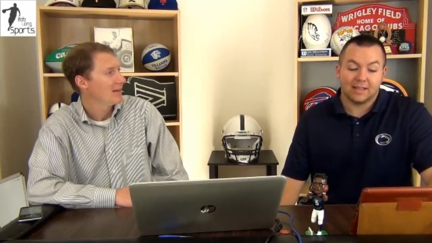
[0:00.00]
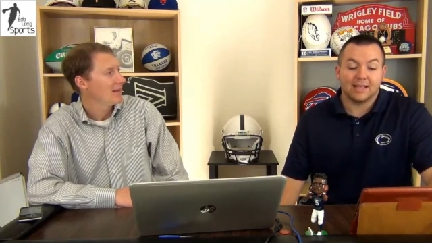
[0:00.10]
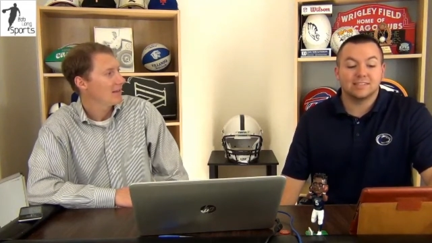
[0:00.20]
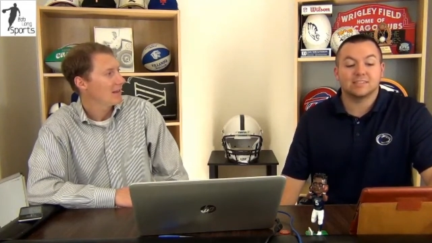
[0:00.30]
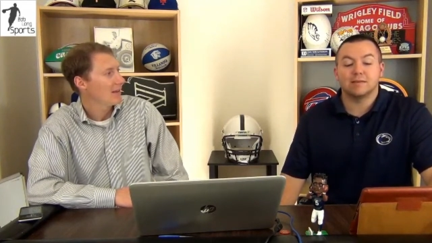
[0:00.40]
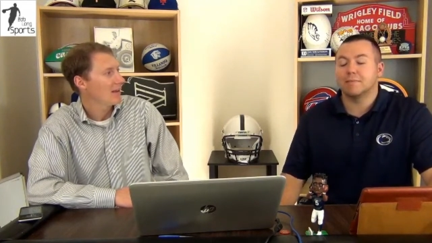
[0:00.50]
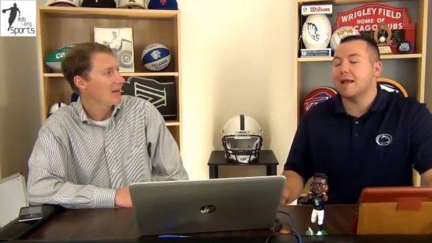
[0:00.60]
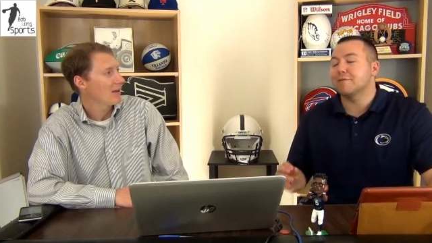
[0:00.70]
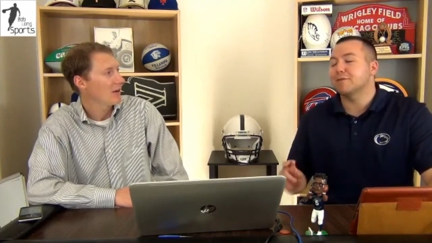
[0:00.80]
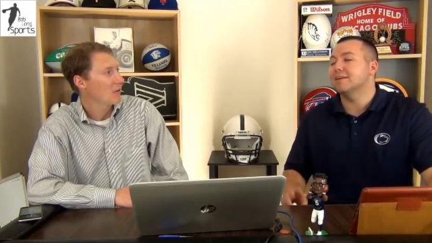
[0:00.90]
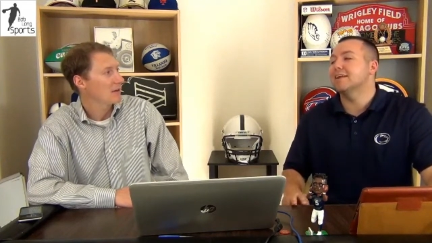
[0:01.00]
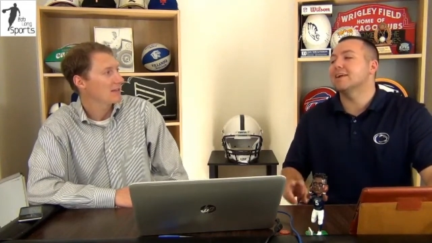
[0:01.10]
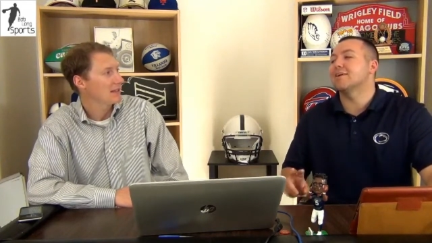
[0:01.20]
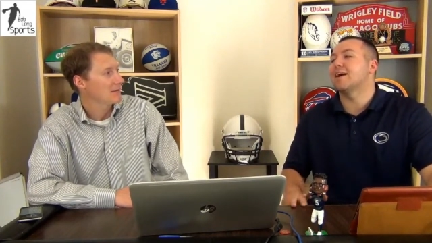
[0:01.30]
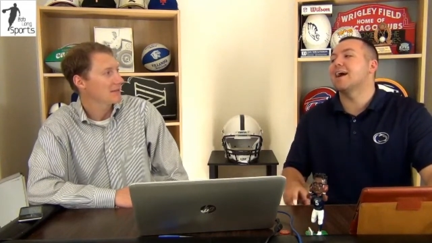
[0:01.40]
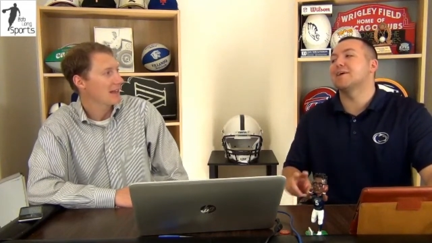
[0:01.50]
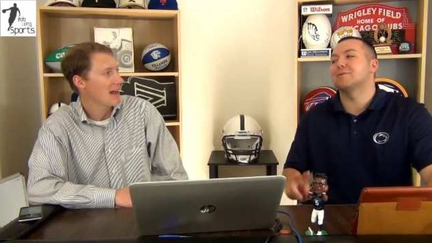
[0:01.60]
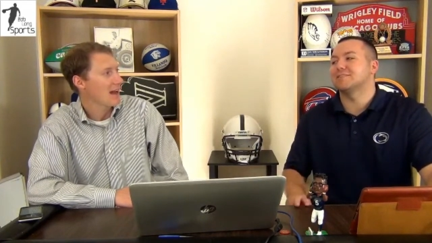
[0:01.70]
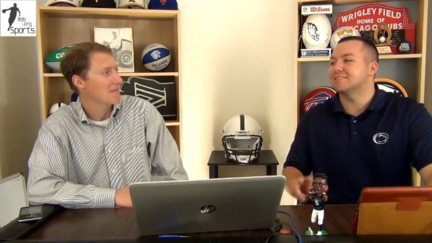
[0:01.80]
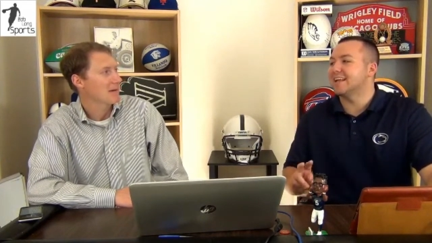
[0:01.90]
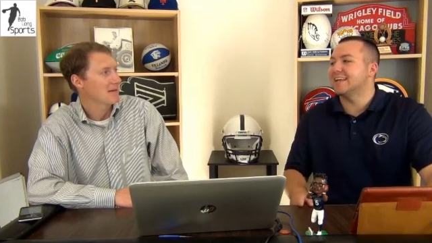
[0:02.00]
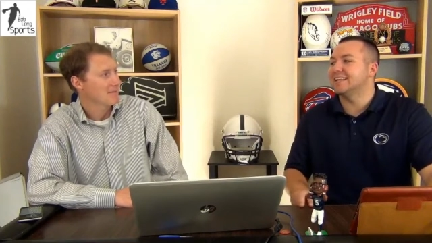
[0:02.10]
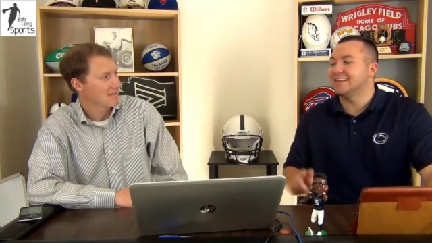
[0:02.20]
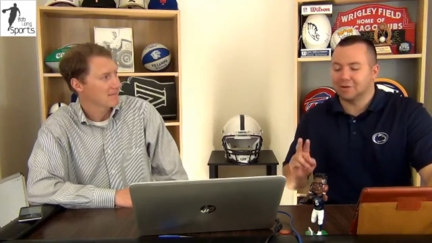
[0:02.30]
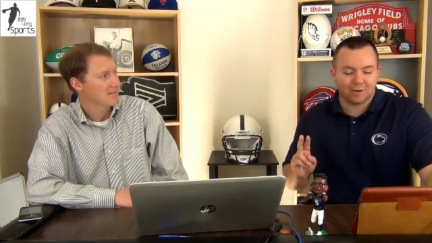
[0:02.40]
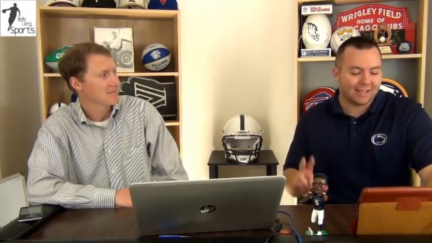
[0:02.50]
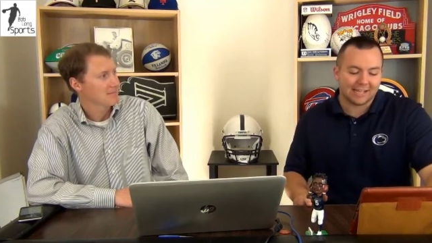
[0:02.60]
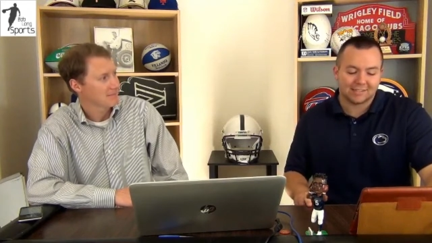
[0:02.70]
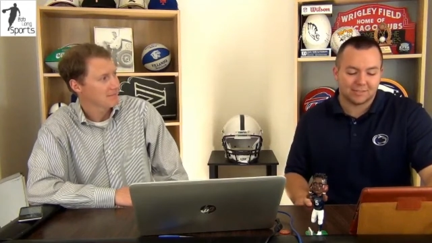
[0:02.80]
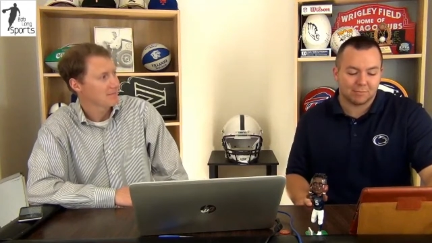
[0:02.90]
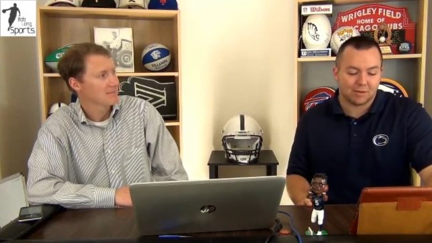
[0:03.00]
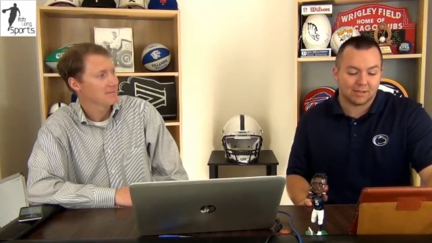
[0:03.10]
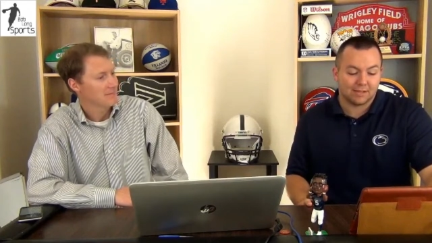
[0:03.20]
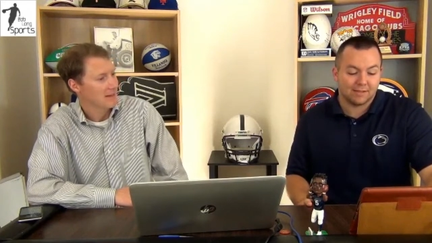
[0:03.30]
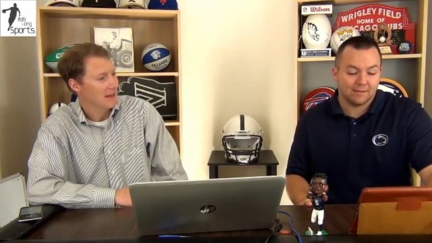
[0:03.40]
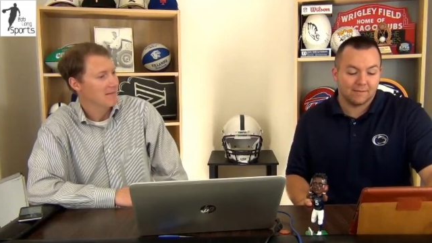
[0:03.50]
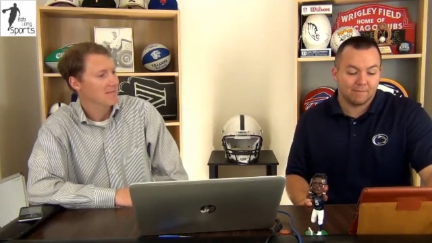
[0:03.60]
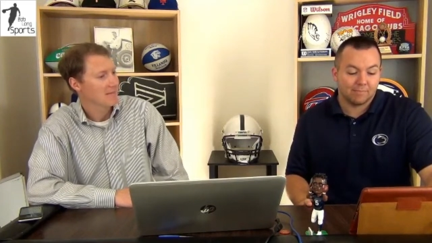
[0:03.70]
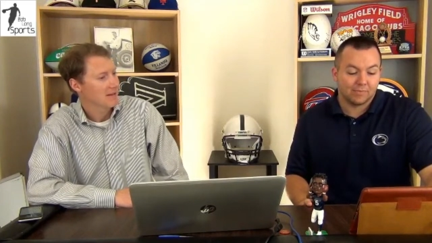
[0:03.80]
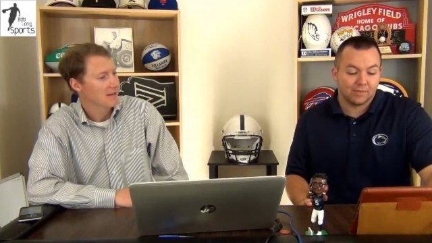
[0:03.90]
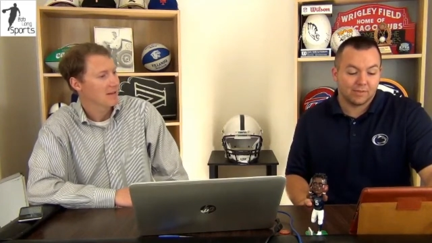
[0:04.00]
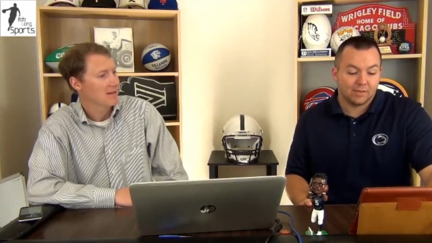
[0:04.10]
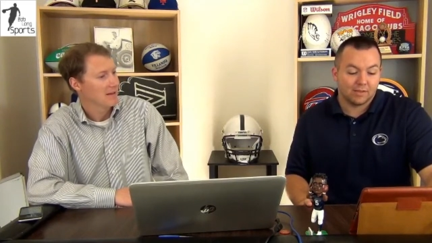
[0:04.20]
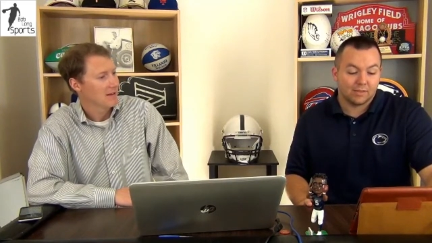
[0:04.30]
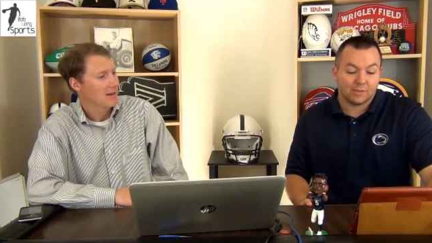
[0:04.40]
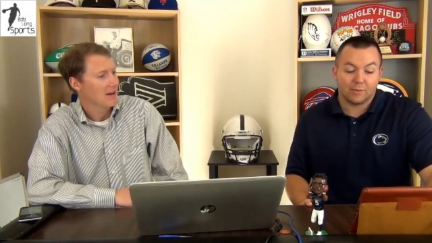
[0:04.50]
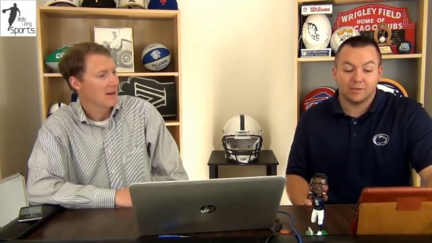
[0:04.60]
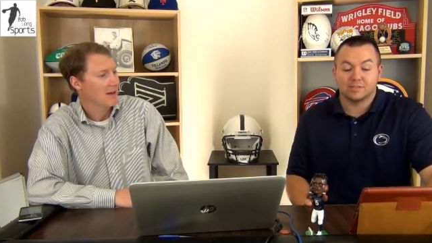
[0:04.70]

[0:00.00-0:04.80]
Speaker 1: It seems every year Iowa State gets somebody. Yep. They're only